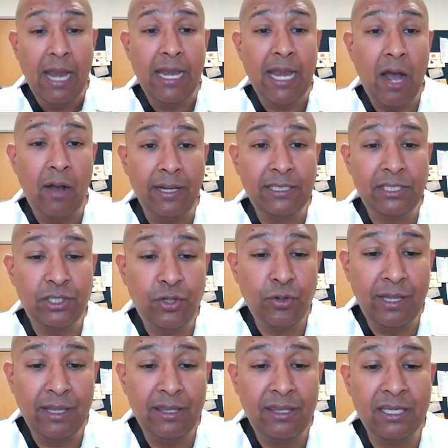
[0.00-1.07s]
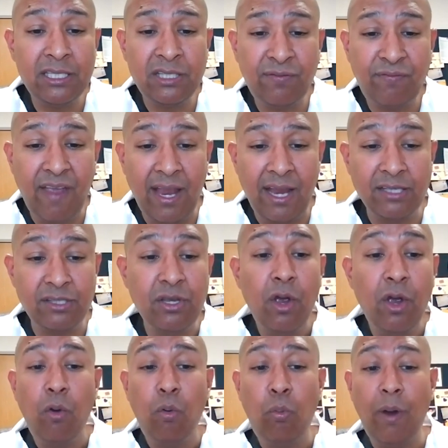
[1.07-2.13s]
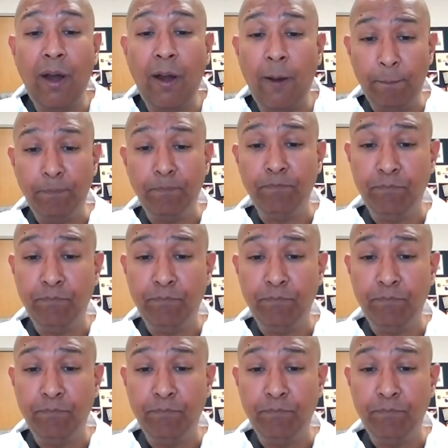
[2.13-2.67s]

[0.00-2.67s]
Now, it's during this phase where,